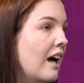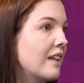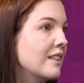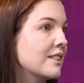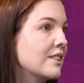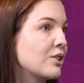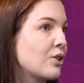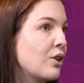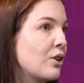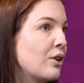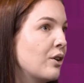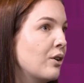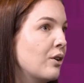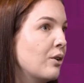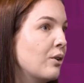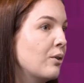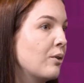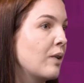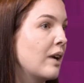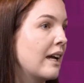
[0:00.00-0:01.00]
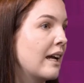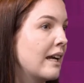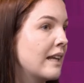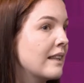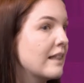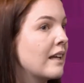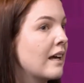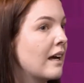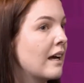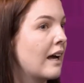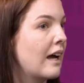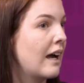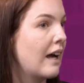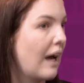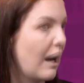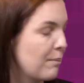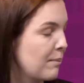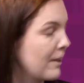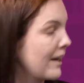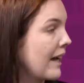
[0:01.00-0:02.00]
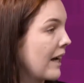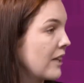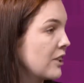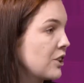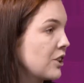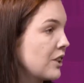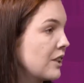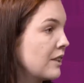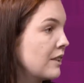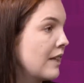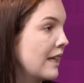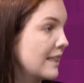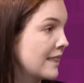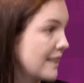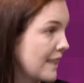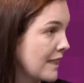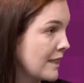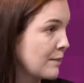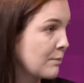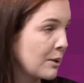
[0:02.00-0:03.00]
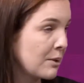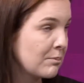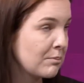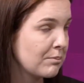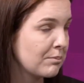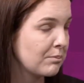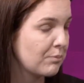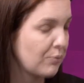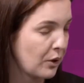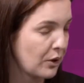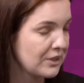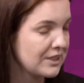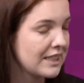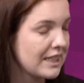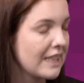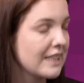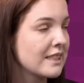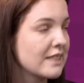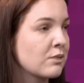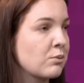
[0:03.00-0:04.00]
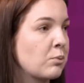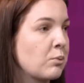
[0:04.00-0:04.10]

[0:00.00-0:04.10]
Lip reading: So in the application assessment process,